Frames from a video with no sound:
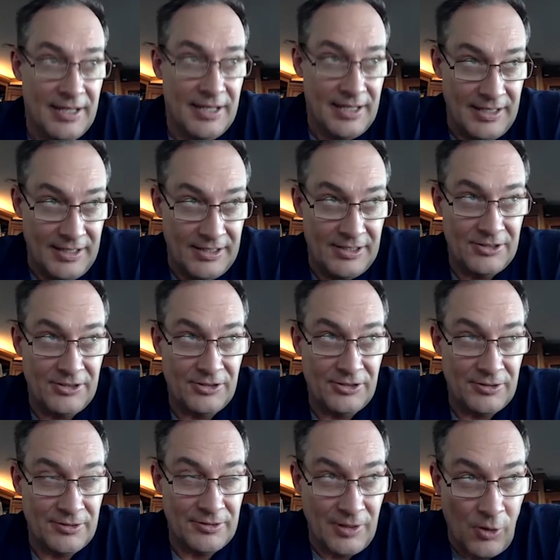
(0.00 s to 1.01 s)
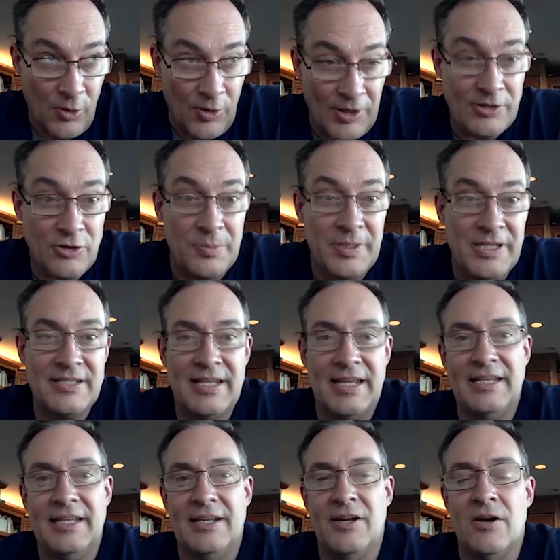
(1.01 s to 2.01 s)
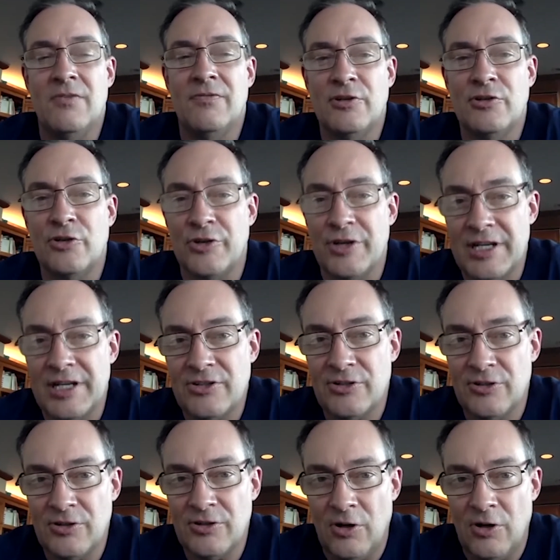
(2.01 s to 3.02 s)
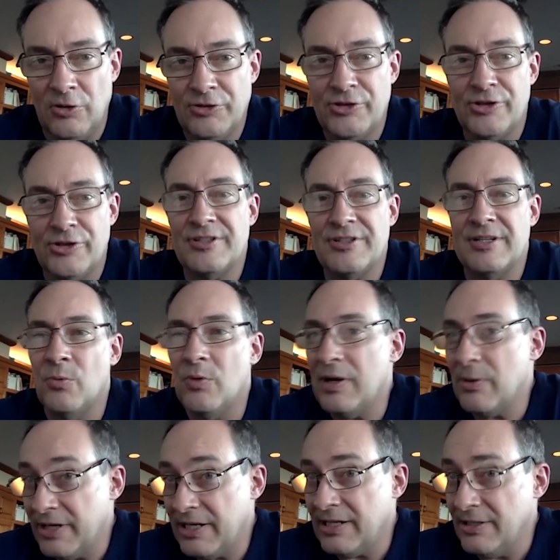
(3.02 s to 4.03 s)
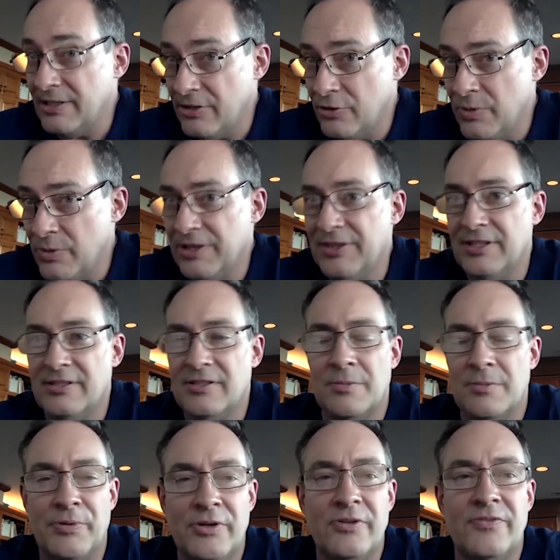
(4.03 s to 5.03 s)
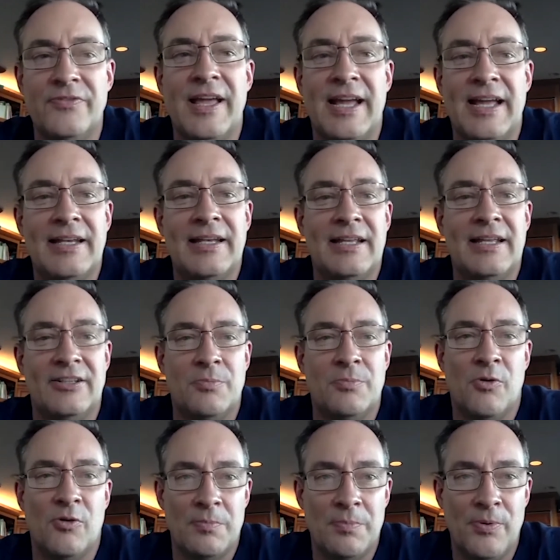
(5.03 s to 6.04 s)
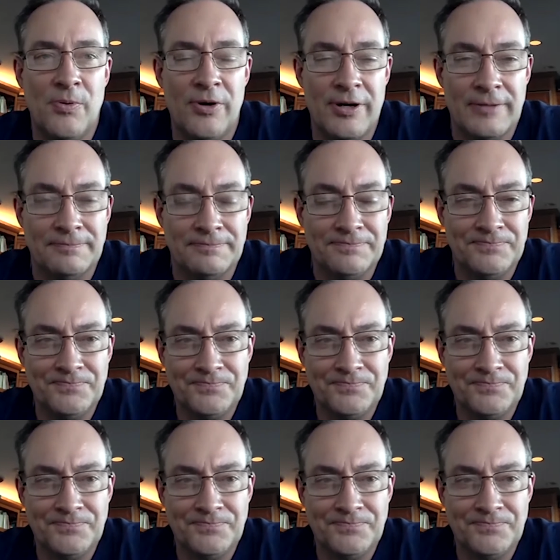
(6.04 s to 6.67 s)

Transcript: is going to be taking over traditional cultures and what we can do with it to prove that it's more important.